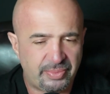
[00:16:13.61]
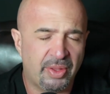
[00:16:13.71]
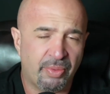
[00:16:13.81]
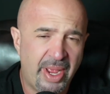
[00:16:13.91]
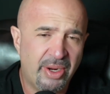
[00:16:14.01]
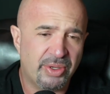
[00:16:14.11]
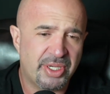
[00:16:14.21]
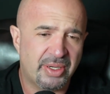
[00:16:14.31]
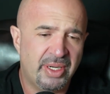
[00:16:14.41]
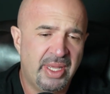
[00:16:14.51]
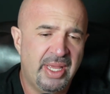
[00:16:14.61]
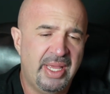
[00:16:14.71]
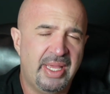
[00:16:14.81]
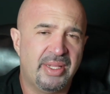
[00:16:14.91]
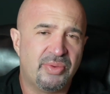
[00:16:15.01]
the red ocean
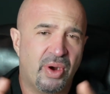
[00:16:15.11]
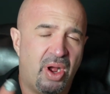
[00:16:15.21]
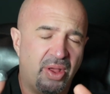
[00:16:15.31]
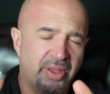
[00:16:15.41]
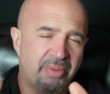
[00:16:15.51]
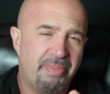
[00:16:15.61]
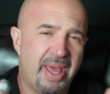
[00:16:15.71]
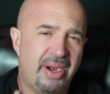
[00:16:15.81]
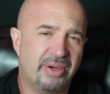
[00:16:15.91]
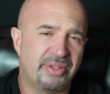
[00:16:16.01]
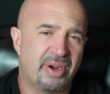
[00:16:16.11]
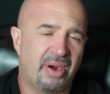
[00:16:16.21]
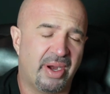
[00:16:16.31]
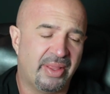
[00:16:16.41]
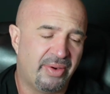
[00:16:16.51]
is where all the competitors
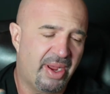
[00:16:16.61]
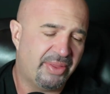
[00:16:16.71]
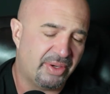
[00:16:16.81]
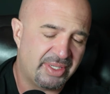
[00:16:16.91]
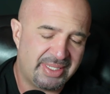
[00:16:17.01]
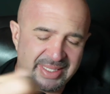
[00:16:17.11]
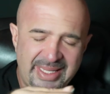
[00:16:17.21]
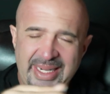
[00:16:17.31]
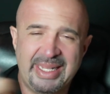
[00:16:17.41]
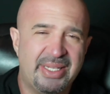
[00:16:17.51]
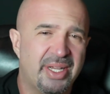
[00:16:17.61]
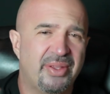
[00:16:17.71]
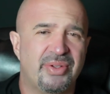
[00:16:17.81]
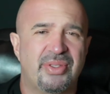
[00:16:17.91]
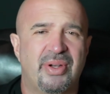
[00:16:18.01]
are and they're out there slitting each
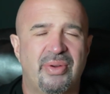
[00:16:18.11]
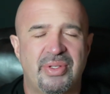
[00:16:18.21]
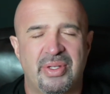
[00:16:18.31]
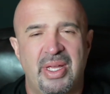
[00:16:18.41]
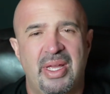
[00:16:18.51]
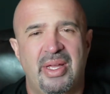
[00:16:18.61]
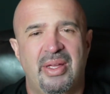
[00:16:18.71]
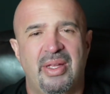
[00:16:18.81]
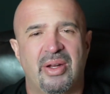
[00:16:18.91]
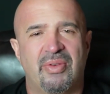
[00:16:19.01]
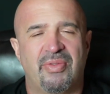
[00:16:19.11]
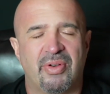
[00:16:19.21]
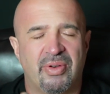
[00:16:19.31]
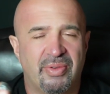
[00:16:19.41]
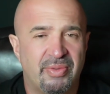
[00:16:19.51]
other's throats you know
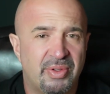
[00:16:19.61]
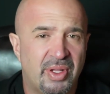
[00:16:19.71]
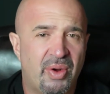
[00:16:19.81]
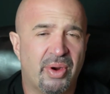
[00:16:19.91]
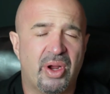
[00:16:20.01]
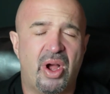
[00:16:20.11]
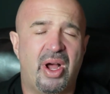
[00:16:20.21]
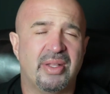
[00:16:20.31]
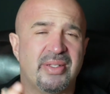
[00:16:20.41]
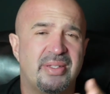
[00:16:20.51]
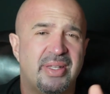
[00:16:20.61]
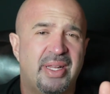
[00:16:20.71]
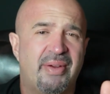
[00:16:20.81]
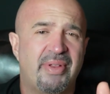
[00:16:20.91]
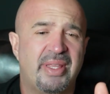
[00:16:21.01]
for lower costs
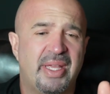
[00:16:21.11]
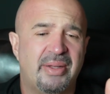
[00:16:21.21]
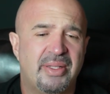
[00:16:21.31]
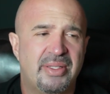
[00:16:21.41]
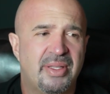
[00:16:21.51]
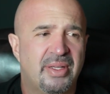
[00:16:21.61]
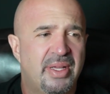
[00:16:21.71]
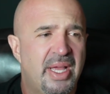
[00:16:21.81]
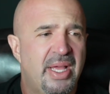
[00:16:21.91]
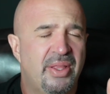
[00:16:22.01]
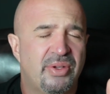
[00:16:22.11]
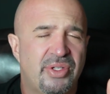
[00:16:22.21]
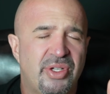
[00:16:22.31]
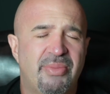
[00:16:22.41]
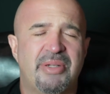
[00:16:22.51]
and everything and it's the there's
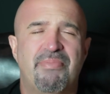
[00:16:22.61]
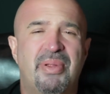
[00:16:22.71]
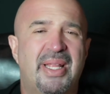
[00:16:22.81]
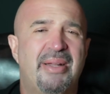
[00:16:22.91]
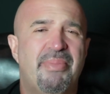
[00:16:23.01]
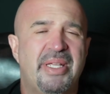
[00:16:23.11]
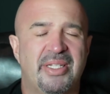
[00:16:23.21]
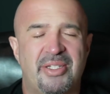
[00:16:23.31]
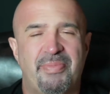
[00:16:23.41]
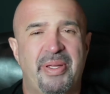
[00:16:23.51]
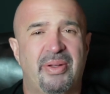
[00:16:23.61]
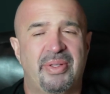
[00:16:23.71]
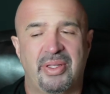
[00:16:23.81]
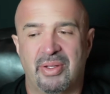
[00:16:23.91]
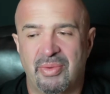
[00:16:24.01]
so much blood being spilled
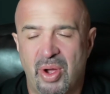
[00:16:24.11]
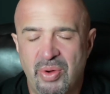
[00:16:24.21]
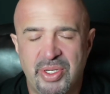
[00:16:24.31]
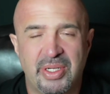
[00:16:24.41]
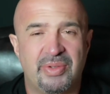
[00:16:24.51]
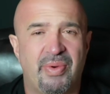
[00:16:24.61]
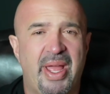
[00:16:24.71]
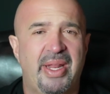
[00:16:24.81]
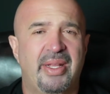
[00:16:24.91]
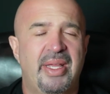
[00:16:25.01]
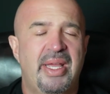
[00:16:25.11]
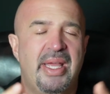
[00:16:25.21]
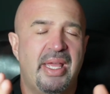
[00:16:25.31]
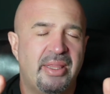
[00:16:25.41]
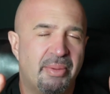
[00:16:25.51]
that the ocean is red
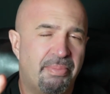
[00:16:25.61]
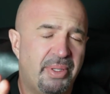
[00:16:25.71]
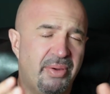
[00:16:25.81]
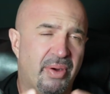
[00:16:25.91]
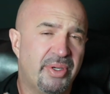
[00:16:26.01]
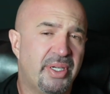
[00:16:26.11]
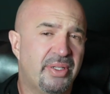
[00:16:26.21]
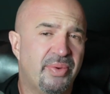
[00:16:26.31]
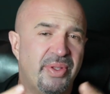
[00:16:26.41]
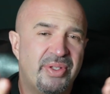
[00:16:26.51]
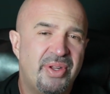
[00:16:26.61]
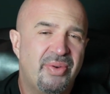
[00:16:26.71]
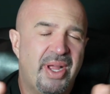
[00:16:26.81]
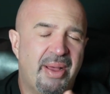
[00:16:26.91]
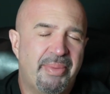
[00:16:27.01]
and the blue ocean is where there's no
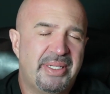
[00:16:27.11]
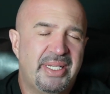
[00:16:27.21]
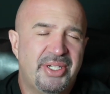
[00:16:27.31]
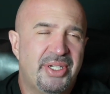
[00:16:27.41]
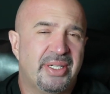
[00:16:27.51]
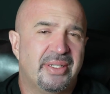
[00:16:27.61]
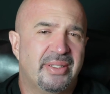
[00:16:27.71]
competition